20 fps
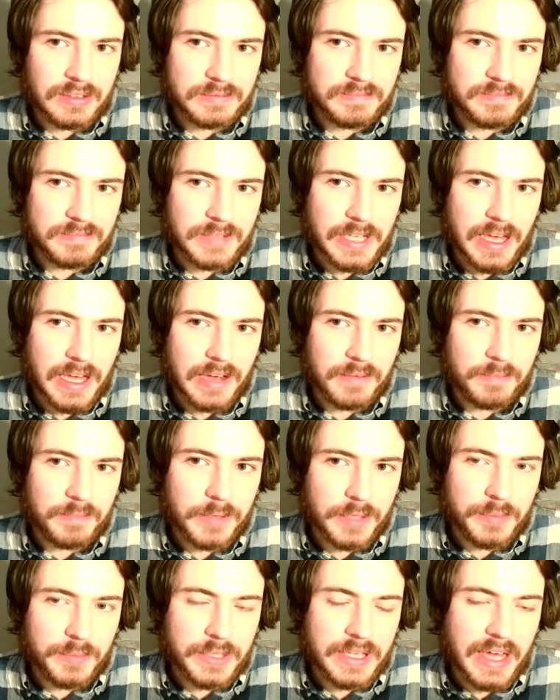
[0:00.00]
yeah,
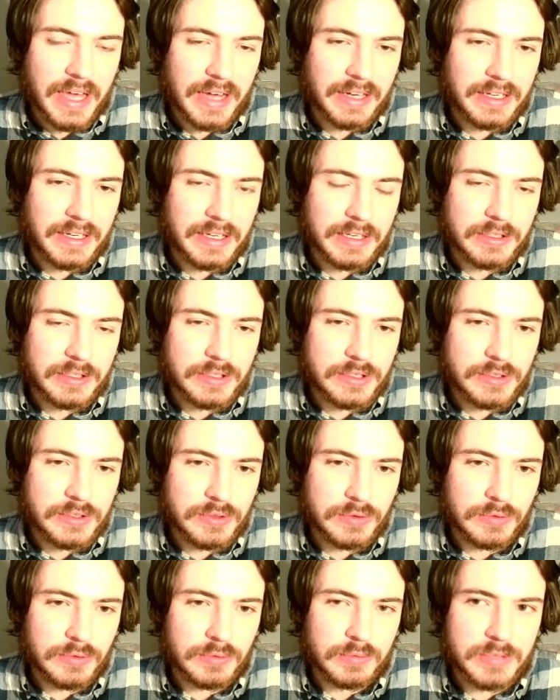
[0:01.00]
going to be getting
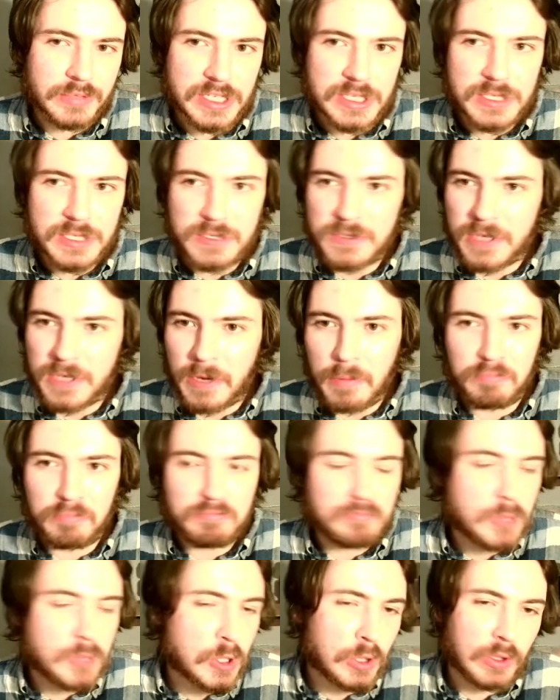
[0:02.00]
into just some
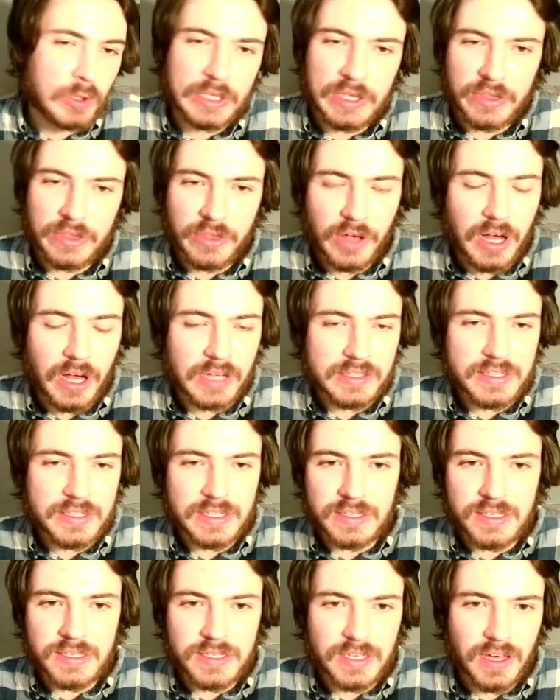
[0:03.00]
early thoughts
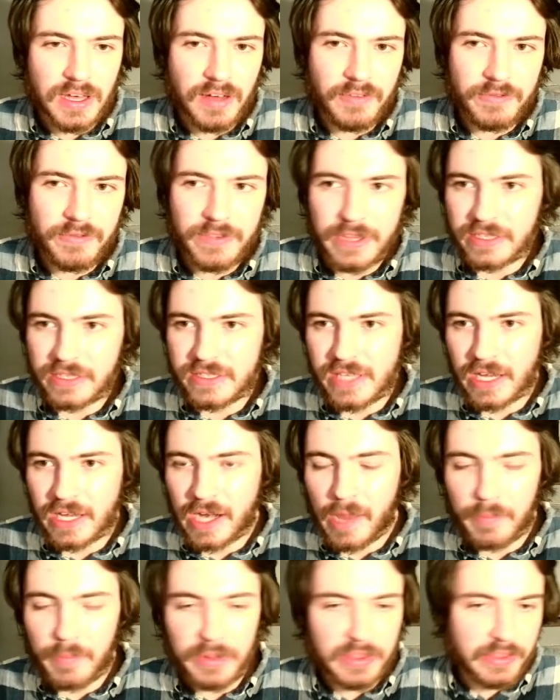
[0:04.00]
and stuff, things that
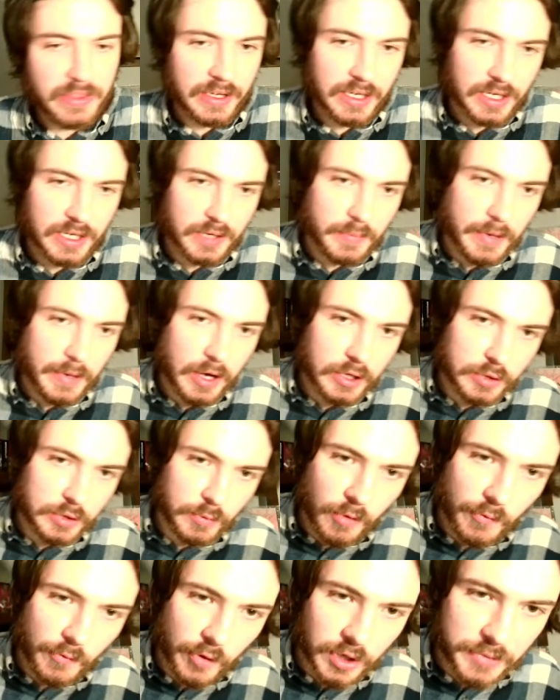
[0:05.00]
I've been thinking about. You
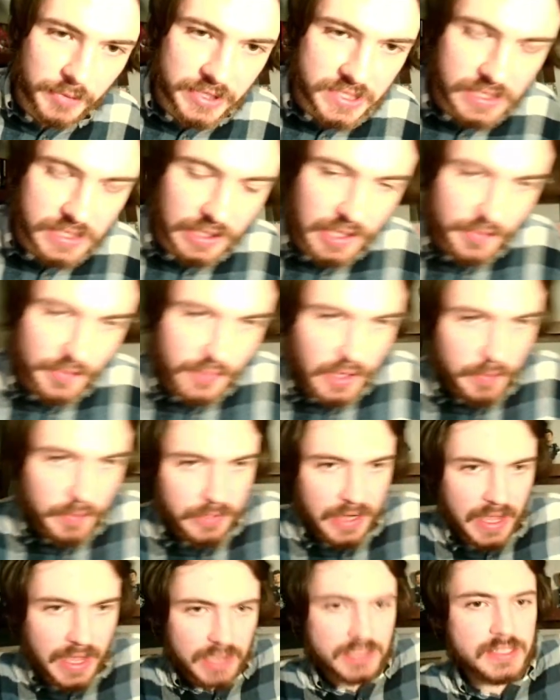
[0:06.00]
won't want to miss it coming up
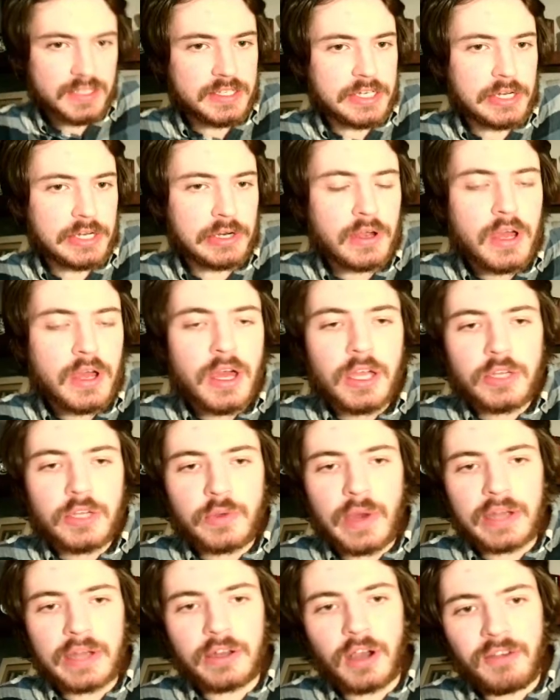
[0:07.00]
next year
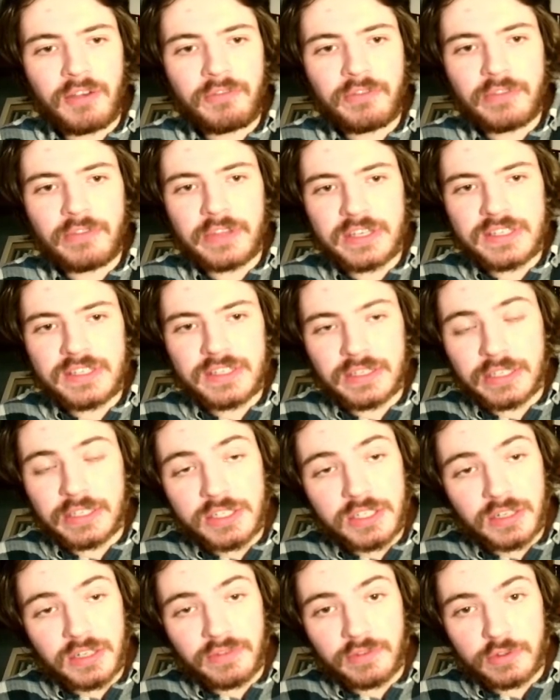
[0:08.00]
to end off this
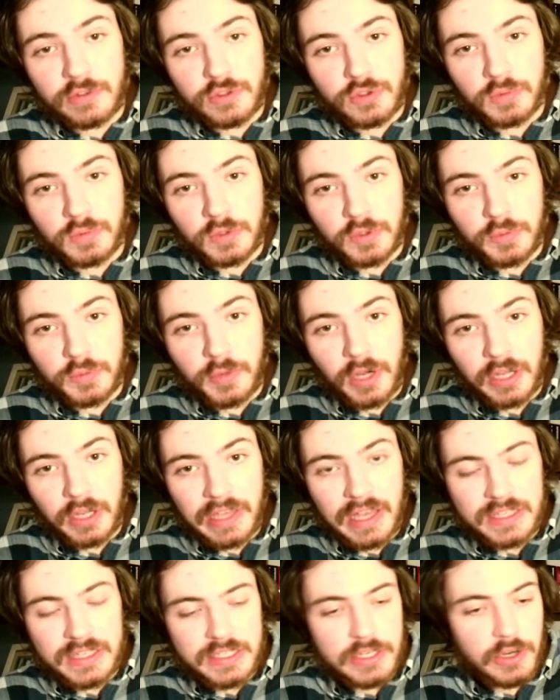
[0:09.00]
edition of the True Blue
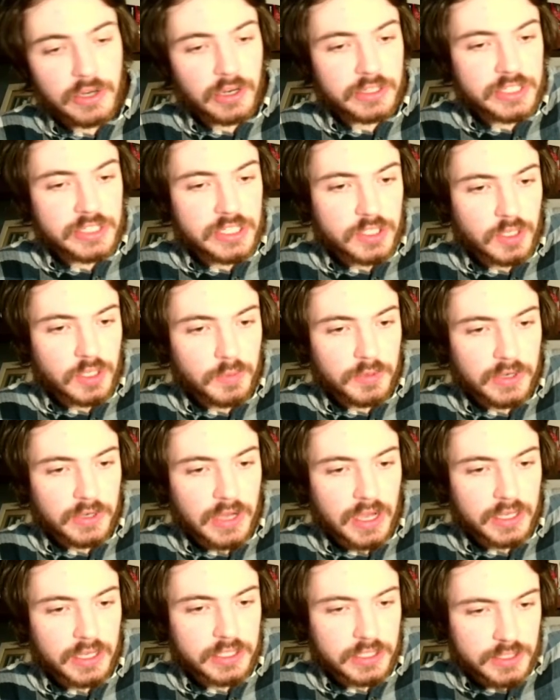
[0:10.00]
Podcast here on GShow
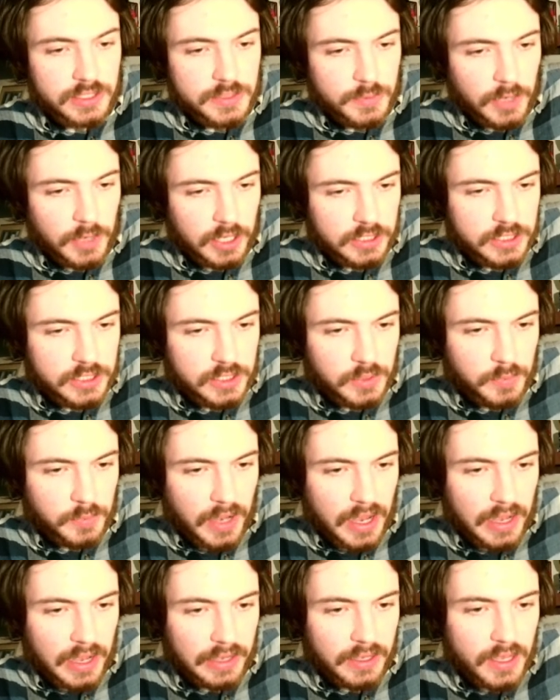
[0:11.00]
Productions, brought to you
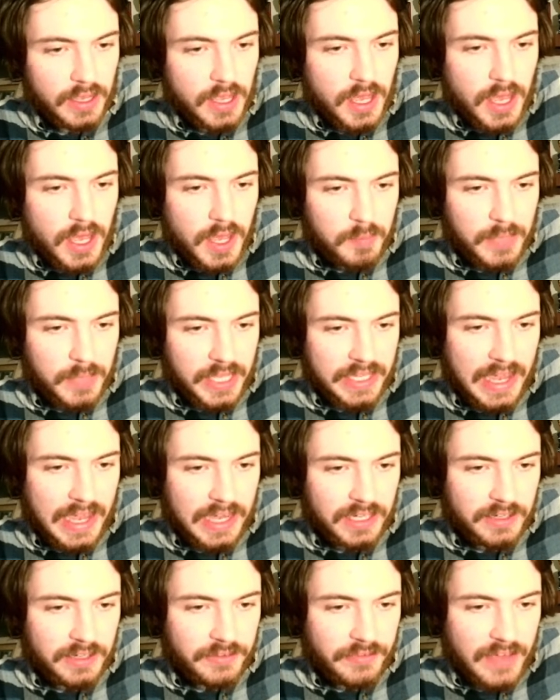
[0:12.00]
by Make
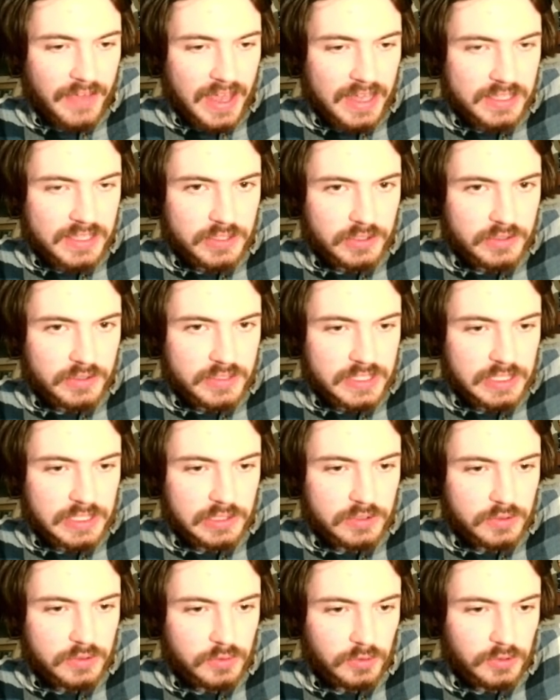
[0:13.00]
Canada Fasteners
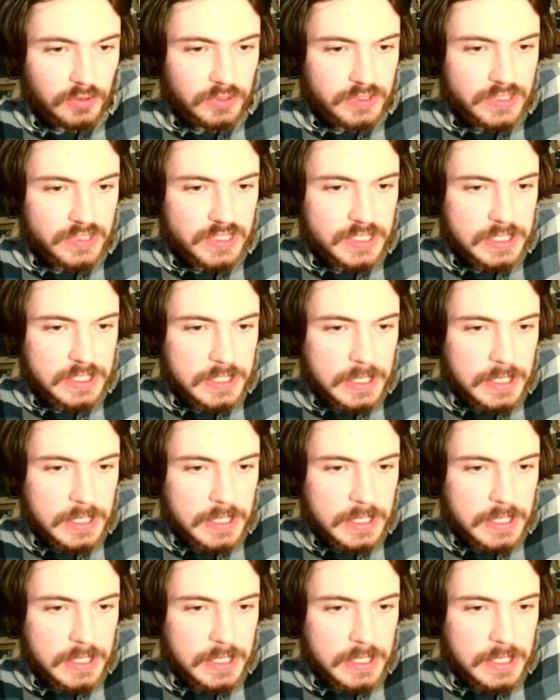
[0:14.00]
and Tools,